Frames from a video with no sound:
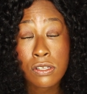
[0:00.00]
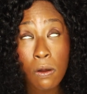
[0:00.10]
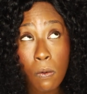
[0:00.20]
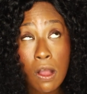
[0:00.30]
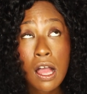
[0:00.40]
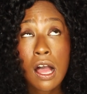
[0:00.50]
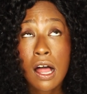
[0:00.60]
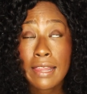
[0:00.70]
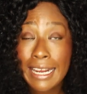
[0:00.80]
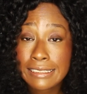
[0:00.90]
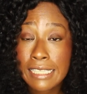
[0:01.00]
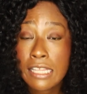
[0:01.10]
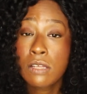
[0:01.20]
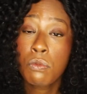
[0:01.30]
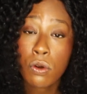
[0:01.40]
So like I
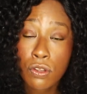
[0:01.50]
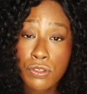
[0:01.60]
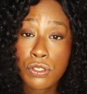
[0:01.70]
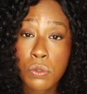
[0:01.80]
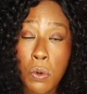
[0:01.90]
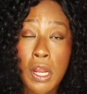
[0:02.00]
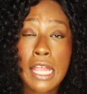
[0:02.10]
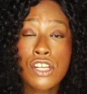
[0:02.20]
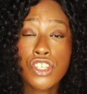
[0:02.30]
said, the moral of the story,